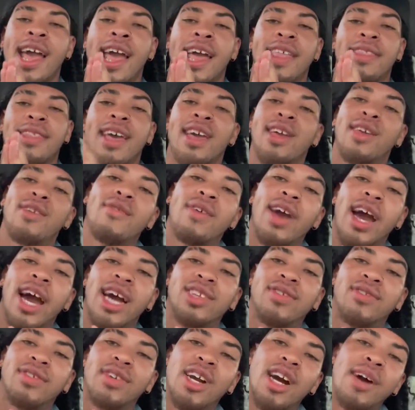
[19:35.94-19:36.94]
Thank you
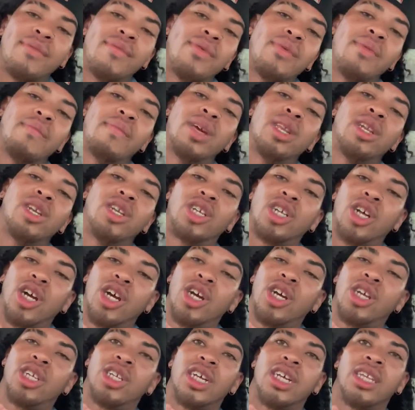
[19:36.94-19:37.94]
guys for coming with me to
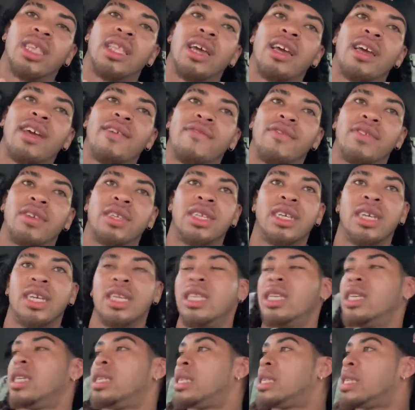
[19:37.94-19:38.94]
church, and thank you for seeing
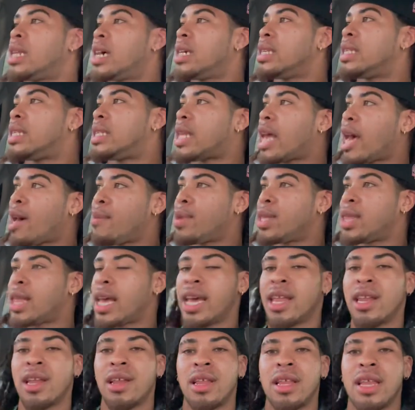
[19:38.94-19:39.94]
this nice Sabbath
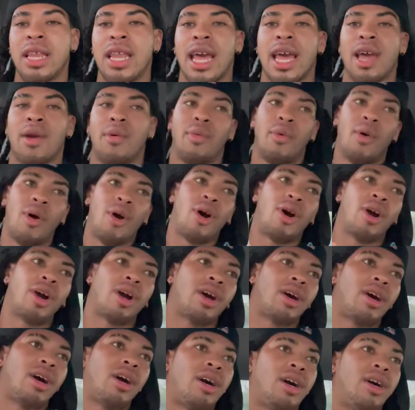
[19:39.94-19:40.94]
end of the day
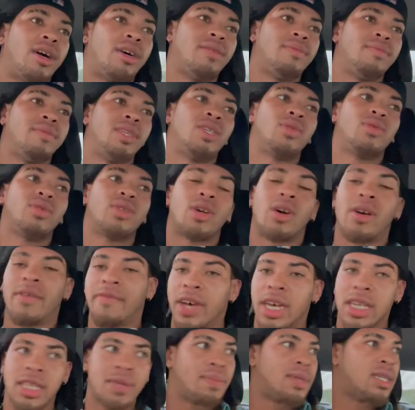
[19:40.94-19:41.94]
walk. Um, this was our
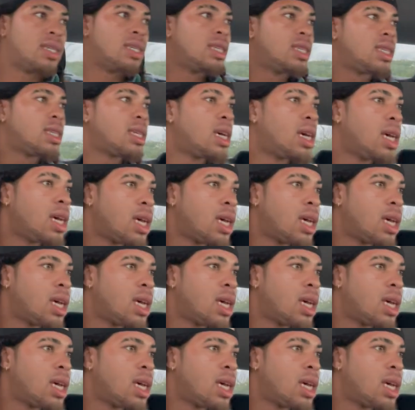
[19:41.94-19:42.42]
Vespers.